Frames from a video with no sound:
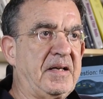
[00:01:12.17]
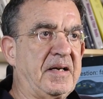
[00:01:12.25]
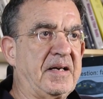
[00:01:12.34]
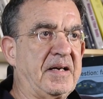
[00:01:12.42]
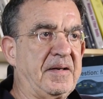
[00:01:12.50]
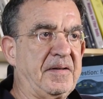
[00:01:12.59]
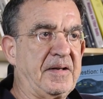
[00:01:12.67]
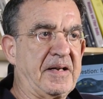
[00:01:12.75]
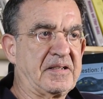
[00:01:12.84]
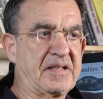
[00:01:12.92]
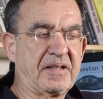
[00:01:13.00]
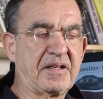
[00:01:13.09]
uh, in a
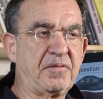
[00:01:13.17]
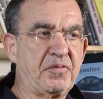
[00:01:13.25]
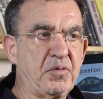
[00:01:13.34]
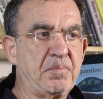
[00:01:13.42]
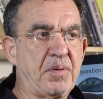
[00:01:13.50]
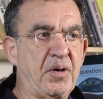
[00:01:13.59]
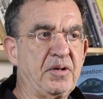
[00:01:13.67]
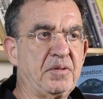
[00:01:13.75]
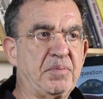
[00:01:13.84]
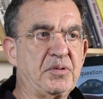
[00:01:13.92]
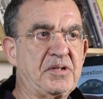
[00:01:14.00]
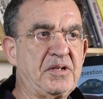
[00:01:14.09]
certain viewpoint,
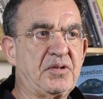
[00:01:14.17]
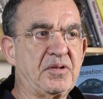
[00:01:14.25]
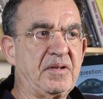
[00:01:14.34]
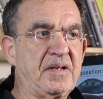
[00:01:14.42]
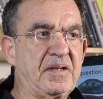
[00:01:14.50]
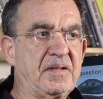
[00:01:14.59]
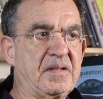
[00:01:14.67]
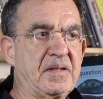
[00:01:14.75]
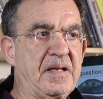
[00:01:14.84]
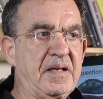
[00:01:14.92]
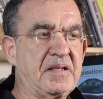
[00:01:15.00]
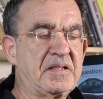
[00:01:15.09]
position, and
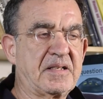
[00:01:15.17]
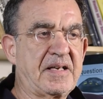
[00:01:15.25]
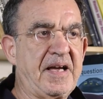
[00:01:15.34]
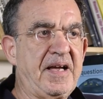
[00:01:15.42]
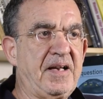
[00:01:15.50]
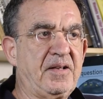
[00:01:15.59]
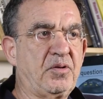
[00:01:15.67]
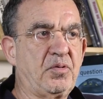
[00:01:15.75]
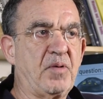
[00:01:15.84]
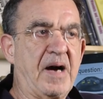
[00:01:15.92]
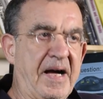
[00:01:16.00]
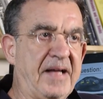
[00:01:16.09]
scale
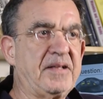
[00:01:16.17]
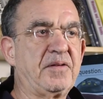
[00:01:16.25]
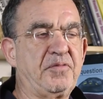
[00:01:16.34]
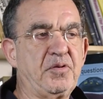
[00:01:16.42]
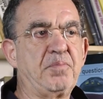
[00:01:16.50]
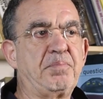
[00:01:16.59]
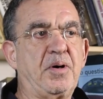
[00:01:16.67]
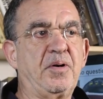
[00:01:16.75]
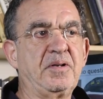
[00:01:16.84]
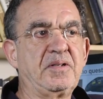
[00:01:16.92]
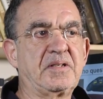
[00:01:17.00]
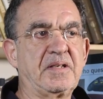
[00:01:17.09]
to other
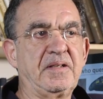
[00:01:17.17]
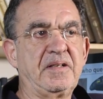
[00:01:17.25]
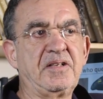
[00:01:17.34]
viewpoints and